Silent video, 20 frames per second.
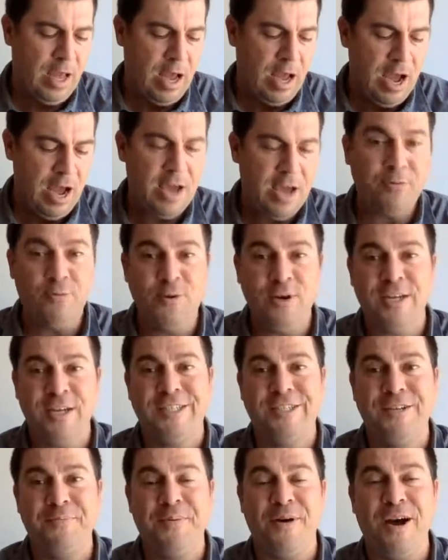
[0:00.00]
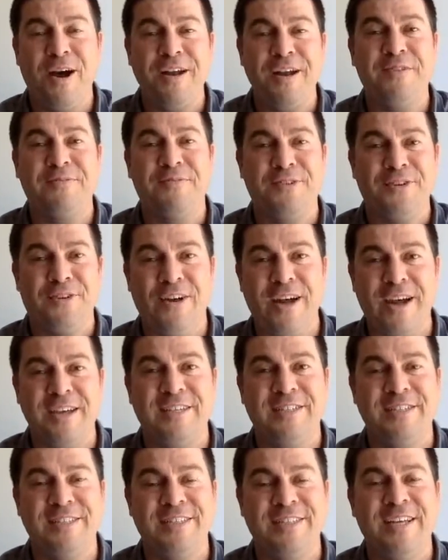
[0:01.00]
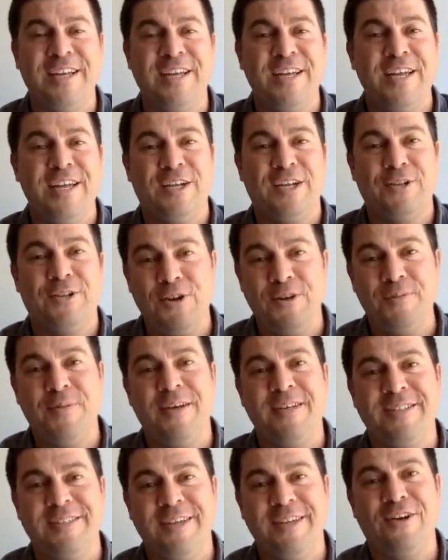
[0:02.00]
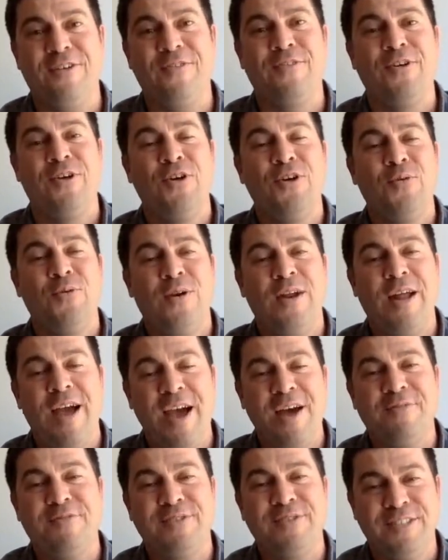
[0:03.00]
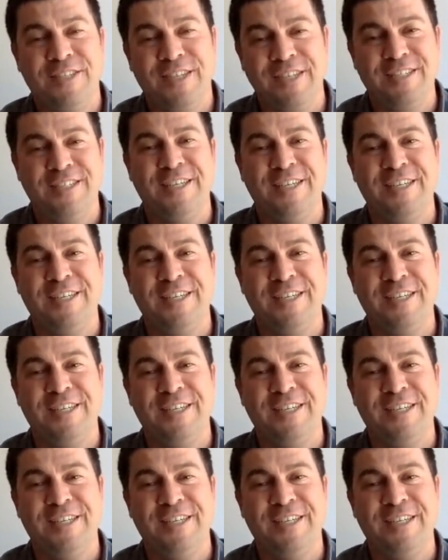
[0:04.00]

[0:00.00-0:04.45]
I wish the body of Christ, including myself, would have such a